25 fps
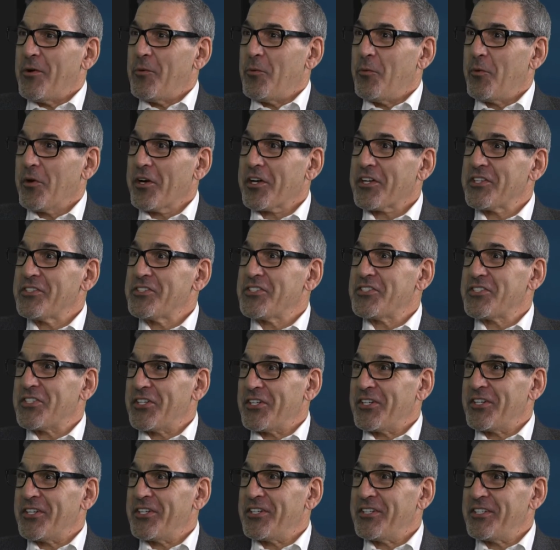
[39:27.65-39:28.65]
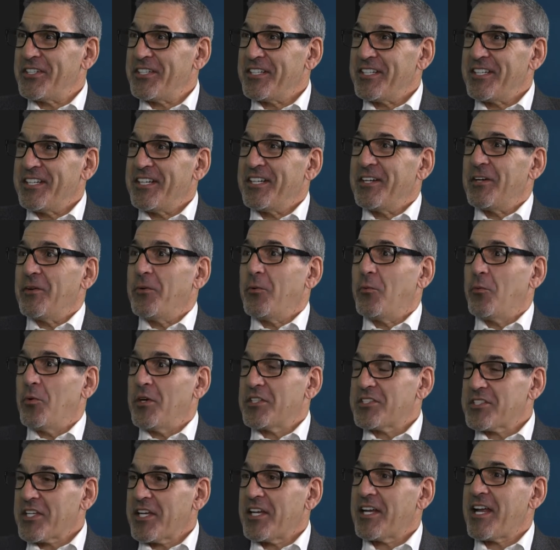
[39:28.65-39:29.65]
we're concerned,
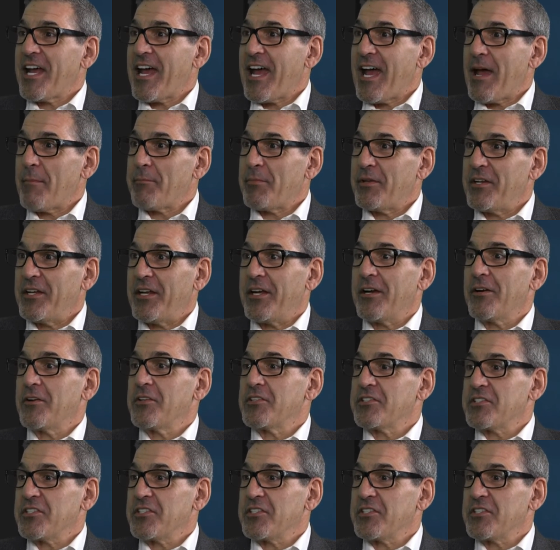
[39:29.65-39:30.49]
what's going to happen here?